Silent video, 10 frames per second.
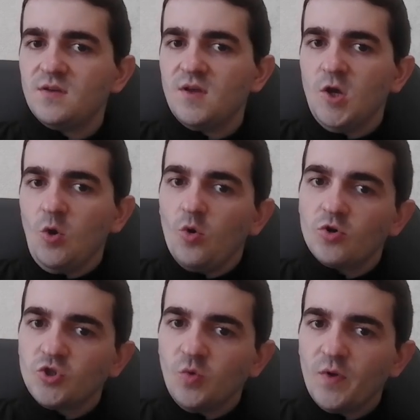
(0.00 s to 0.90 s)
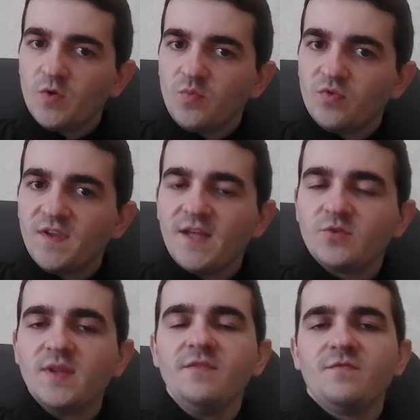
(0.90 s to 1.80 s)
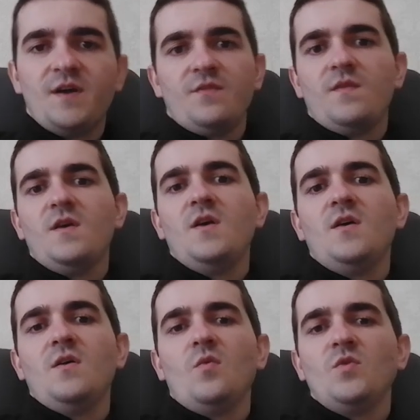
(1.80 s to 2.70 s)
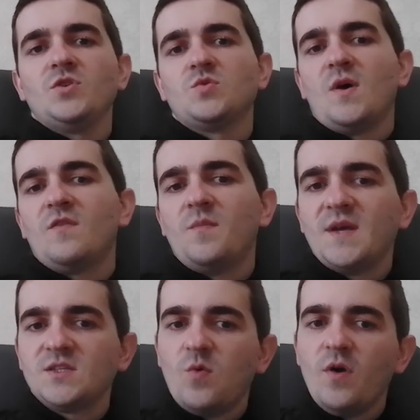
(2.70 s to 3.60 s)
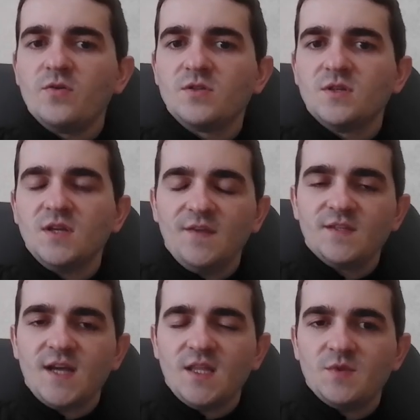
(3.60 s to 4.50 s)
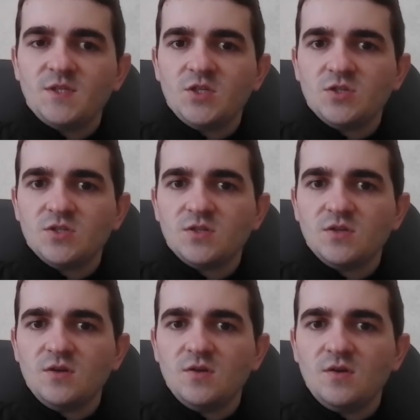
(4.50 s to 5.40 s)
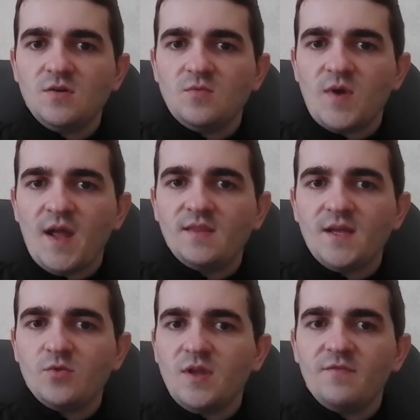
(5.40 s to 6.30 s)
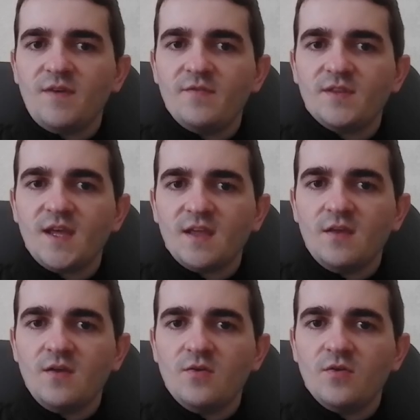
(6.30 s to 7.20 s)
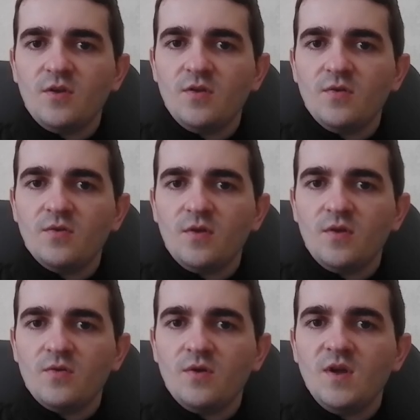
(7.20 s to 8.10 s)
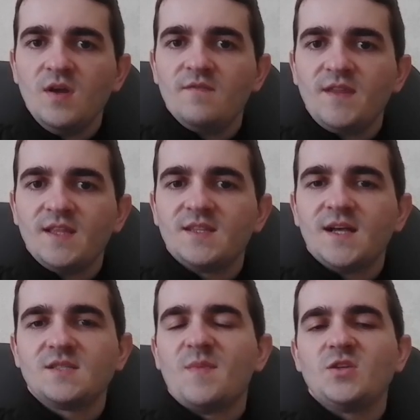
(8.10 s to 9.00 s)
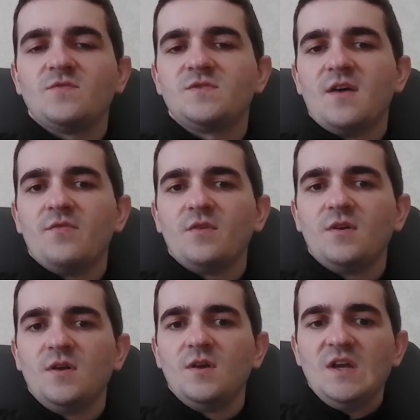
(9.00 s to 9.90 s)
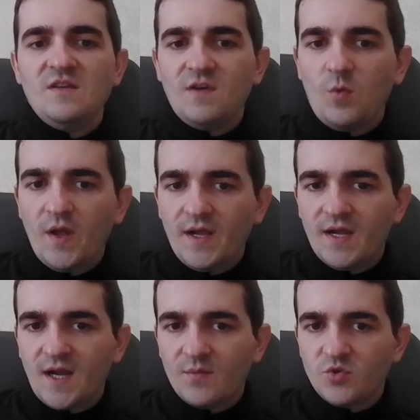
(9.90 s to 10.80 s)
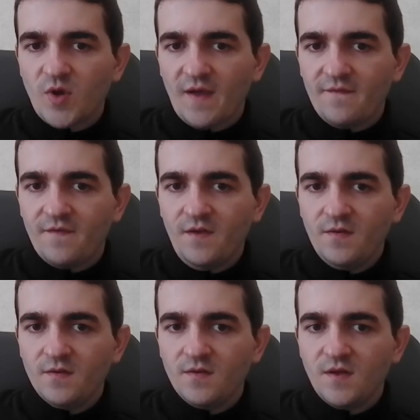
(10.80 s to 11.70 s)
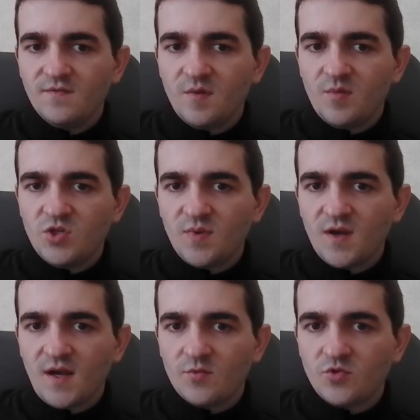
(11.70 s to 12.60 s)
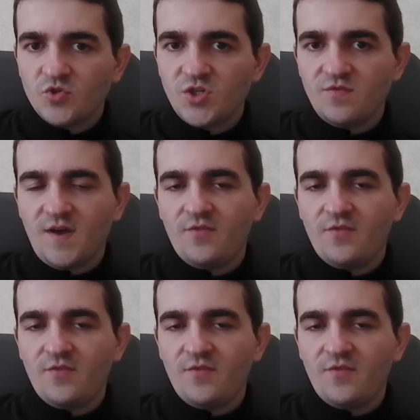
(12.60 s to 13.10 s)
Or 2, we could put the knight on f5, which is one of the best squares in these kind of positions. Right? Knight on f5, attacking here, here, here. The knight attacks a bunch of stuff. The queen can come to f3. The bishop can come to g5.